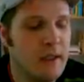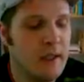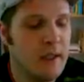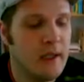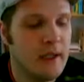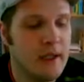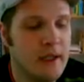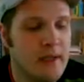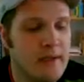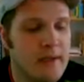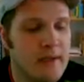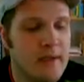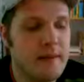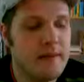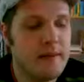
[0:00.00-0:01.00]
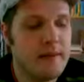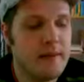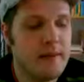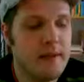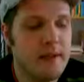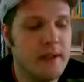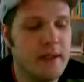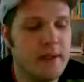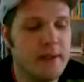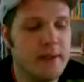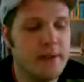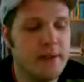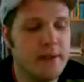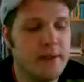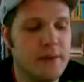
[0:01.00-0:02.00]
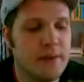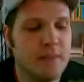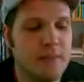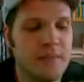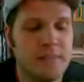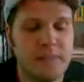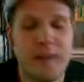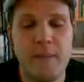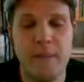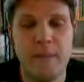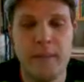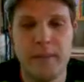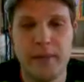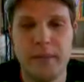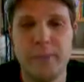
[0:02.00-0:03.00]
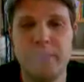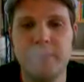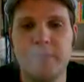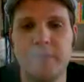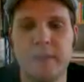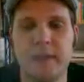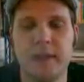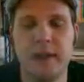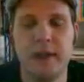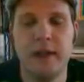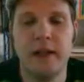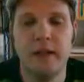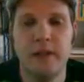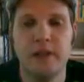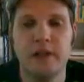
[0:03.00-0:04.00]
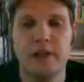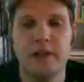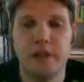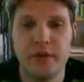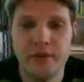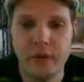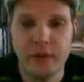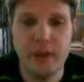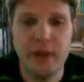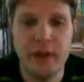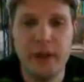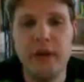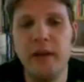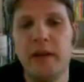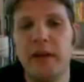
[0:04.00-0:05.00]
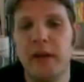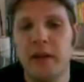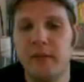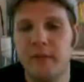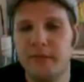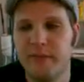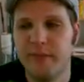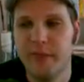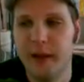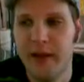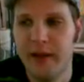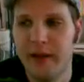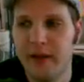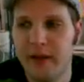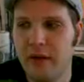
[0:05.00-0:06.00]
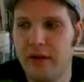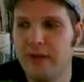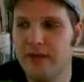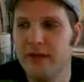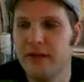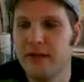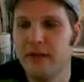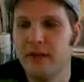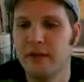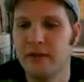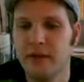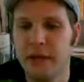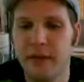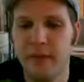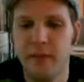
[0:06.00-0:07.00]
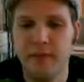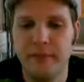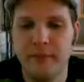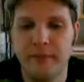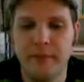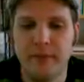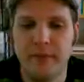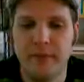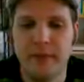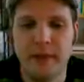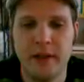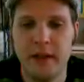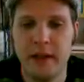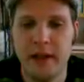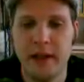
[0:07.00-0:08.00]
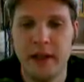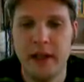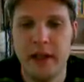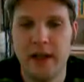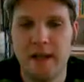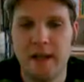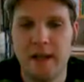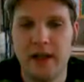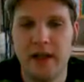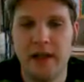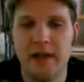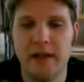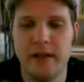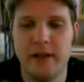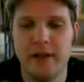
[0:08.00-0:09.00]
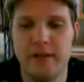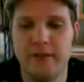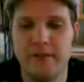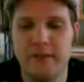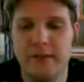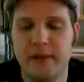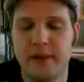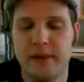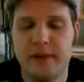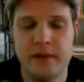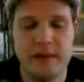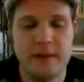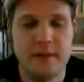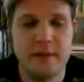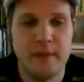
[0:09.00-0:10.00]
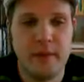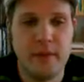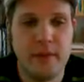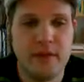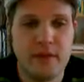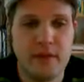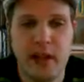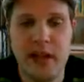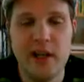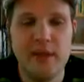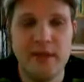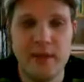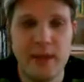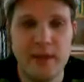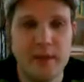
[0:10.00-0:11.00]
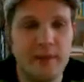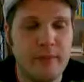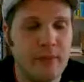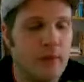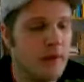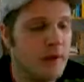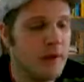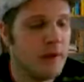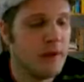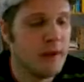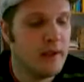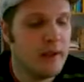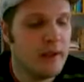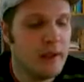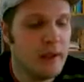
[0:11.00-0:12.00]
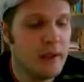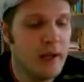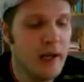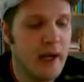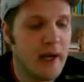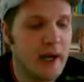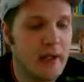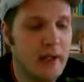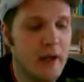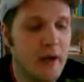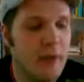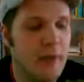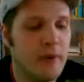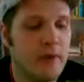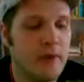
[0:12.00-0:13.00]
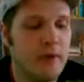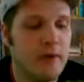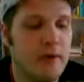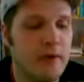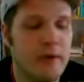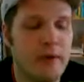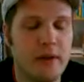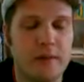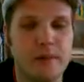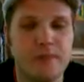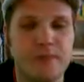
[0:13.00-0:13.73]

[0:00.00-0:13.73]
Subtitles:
and that seems to be stopping now, which is good for me, and I don't know if it's good for them. I have no idea. It's maybe strange for them, or uncommon, or